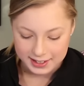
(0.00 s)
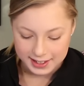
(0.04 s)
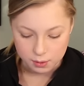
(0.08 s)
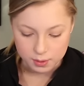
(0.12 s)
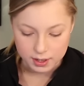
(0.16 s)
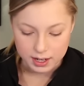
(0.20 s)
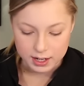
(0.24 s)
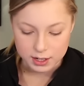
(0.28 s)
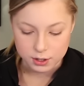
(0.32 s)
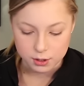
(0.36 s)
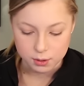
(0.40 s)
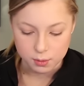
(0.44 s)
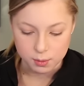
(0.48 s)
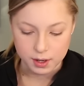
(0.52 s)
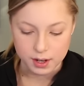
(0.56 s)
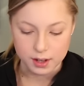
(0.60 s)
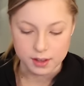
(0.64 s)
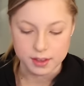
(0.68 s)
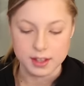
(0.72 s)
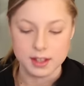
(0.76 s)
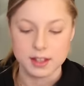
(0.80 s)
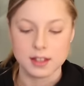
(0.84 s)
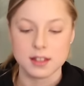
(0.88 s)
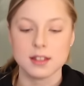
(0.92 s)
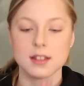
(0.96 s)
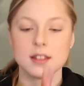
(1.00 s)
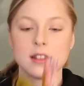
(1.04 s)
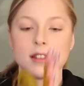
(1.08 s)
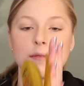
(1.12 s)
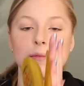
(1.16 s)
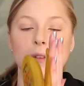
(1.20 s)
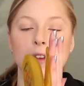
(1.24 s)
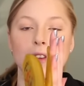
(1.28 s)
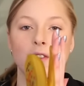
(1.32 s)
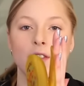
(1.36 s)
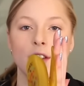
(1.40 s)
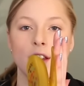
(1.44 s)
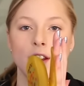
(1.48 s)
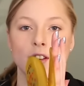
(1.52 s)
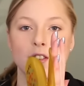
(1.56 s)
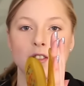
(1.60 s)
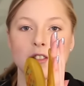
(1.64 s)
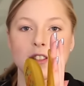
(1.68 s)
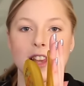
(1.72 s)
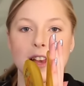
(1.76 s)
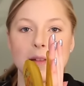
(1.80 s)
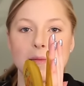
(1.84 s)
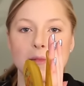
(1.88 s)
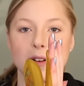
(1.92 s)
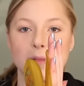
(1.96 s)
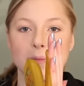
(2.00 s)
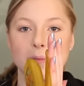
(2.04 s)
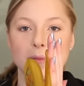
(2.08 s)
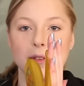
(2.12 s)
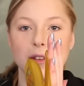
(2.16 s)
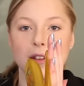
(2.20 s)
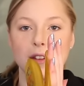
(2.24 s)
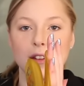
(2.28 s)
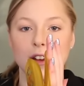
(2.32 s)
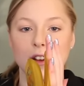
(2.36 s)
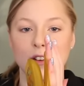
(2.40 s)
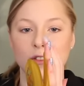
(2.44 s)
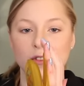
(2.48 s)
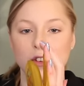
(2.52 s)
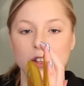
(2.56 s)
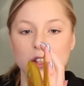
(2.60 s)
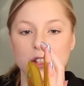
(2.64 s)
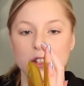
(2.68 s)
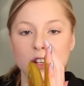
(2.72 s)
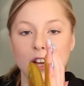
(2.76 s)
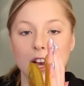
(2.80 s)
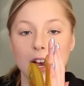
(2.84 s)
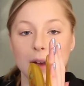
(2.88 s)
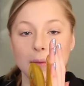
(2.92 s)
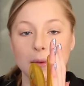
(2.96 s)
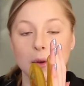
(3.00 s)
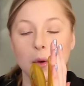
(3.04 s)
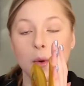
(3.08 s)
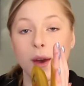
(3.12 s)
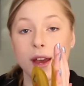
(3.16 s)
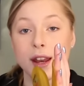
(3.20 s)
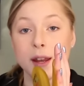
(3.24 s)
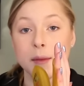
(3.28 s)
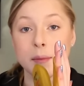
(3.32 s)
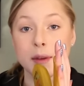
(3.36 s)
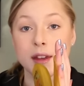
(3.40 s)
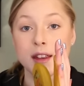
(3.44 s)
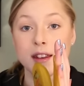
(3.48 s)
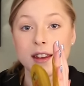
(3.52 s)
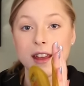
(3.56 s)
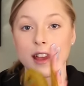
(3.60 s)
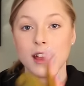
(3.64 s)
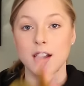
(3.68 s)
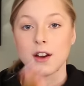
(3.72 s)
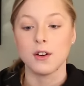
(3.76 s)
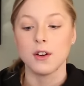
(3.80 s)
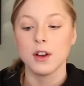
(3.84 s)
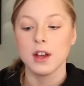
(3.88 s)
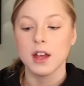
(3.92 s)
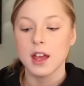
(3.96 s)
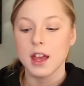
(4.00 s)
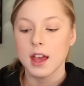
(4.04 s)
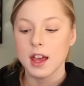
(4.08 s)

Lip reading: And when I do wear these, my fingers come up over the top quite a bit now.